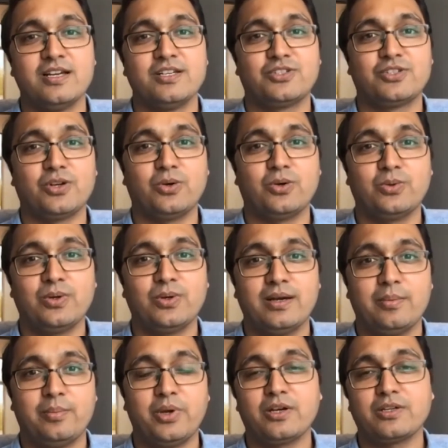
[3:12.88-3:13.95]
So
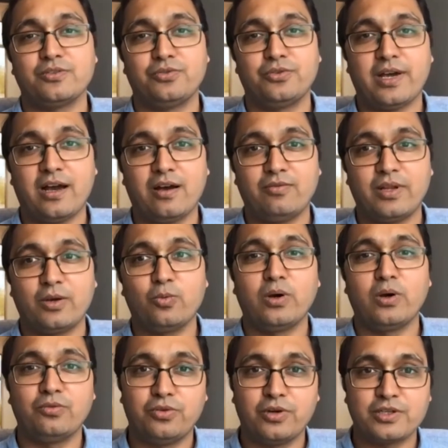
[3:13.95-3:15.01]
because if you have like
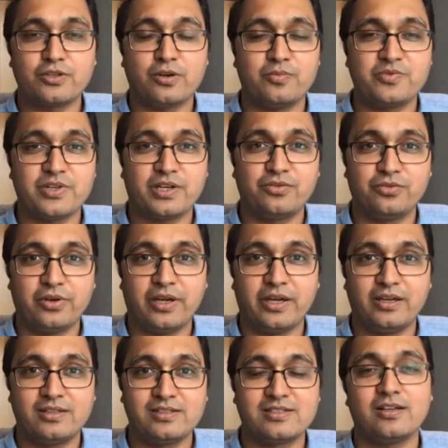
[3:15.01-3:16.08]
one first object
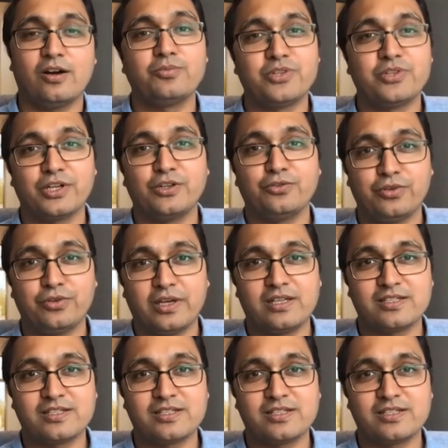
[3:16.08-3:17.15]
fails, objective
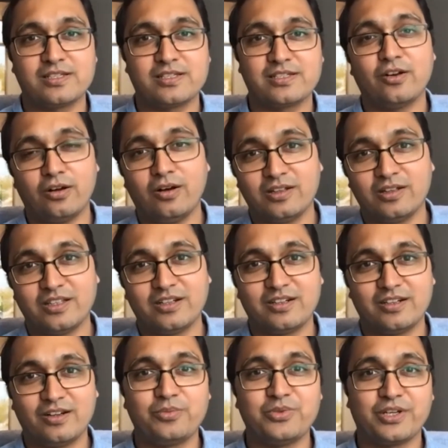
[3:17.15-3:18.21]
fails, then all
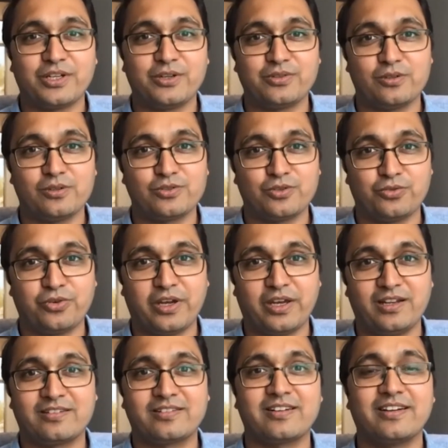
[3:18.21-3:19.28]
other objectives also
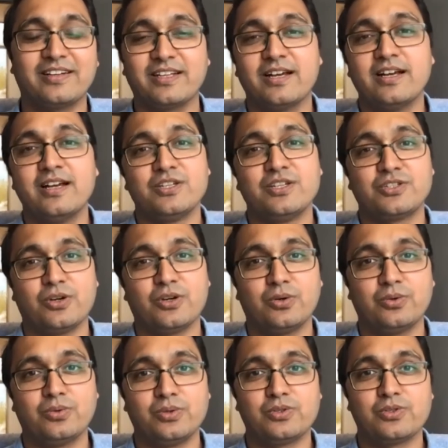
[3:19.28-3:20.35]
fail, right?
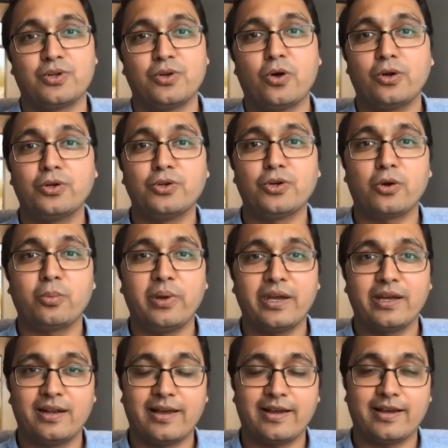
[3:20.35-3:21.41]
So do not
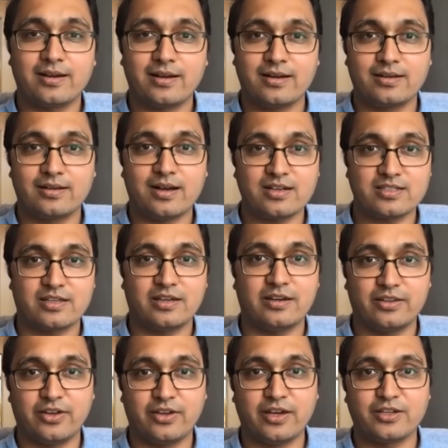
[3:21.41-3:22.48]
make like a
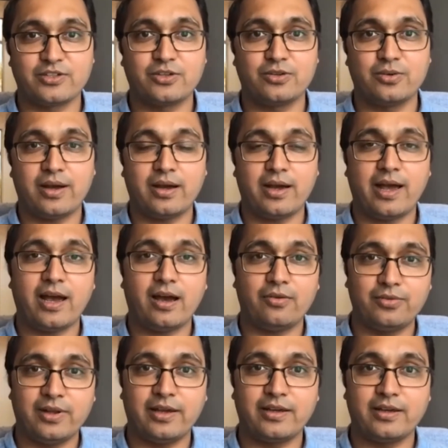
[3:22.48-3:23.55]
cascade thing. So
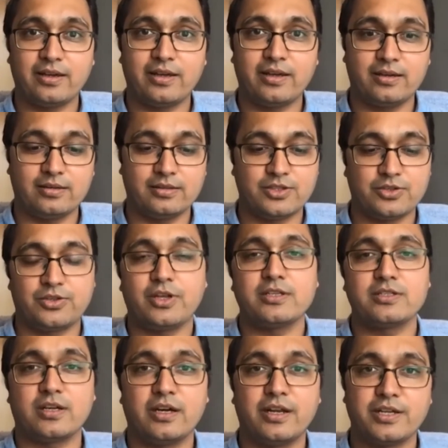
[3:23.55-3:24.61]
have like a, so there
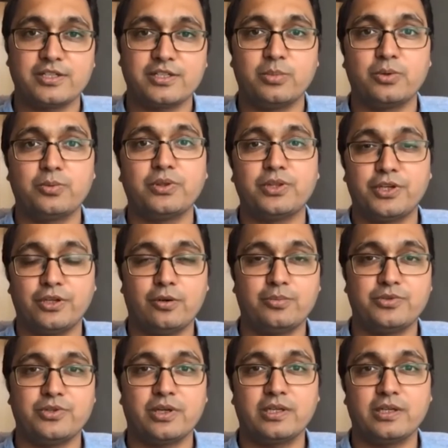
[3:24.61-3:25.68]
is a connection between three
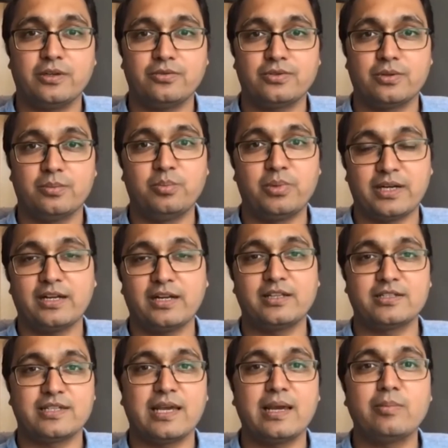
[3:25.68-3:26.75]
objectives, but at
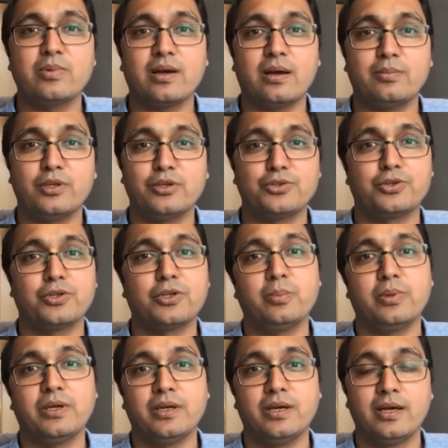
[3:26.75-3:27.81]
the same time, they shouldn't
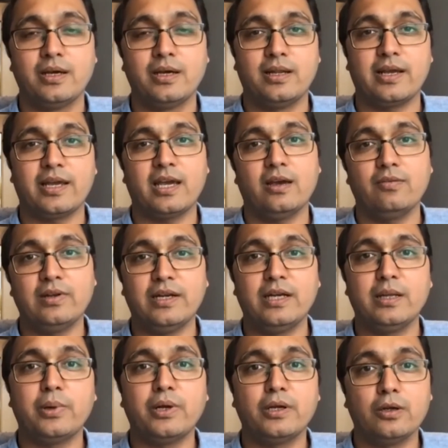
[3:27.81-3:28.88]
be like heavily
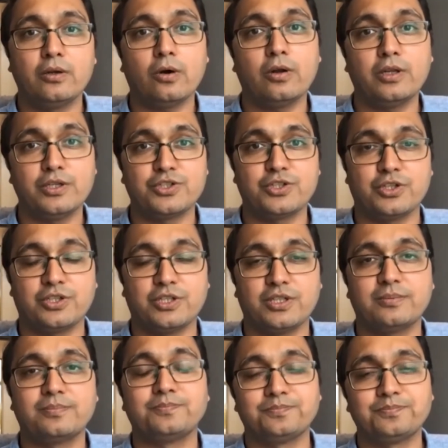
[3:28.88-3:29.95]
dependent on each
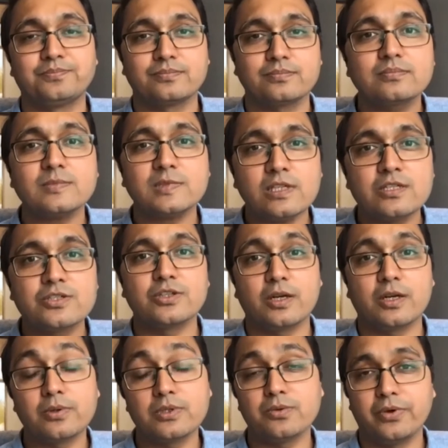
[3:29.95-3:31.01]
other. So
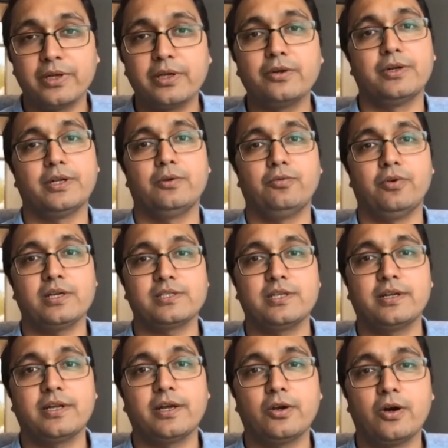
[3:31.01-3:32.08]
that was a very good advice
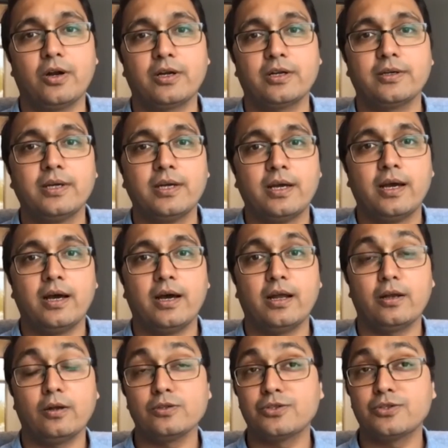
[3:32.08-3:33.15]
that I got.
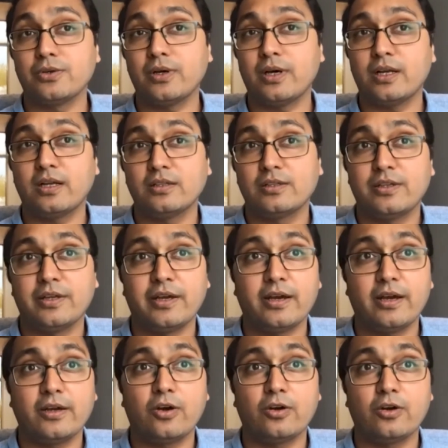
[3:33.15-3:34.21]
And also another thing
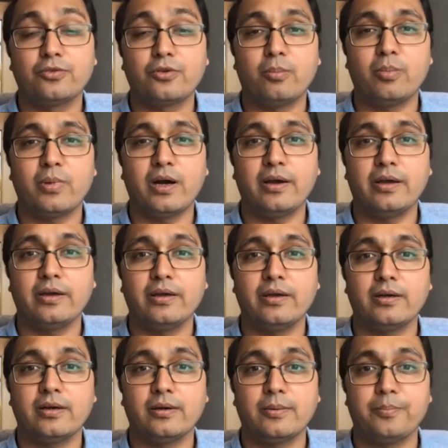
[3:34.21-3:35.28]
I got from my
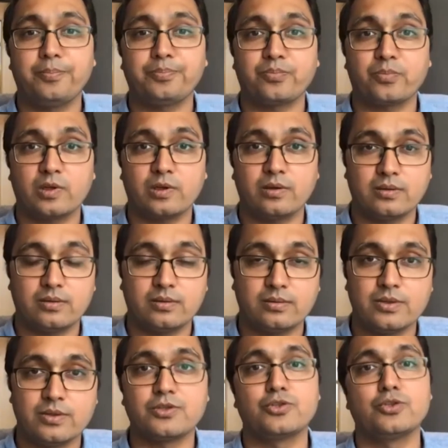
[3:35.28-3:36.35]

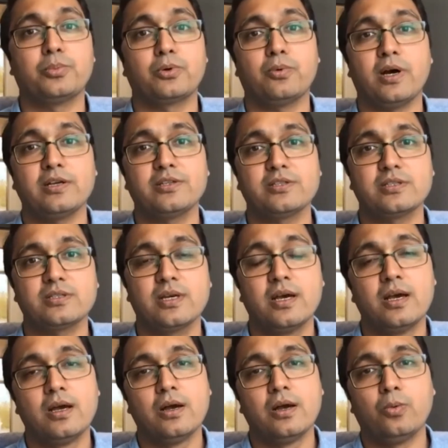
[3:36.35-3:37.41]
supervisors
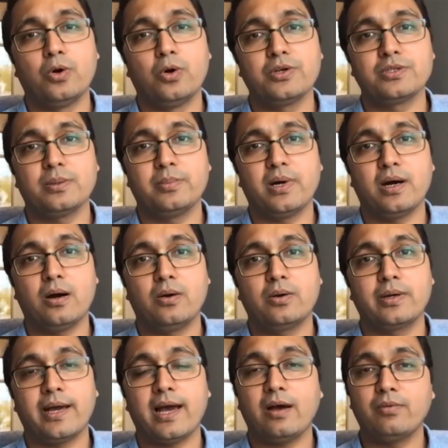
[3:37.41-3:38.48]
was
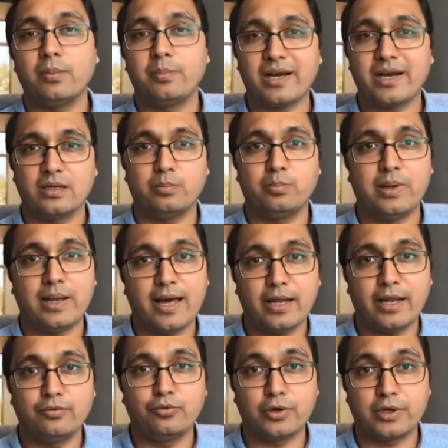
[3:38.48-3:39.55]
about have a backup
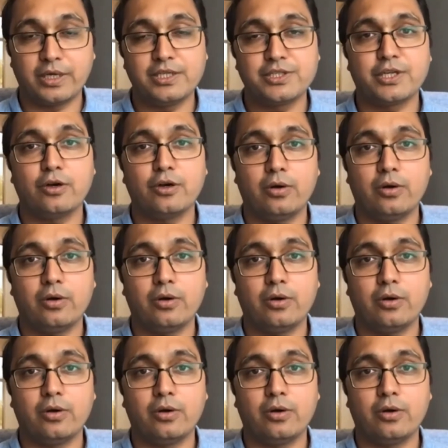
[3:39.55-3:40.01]
plan for each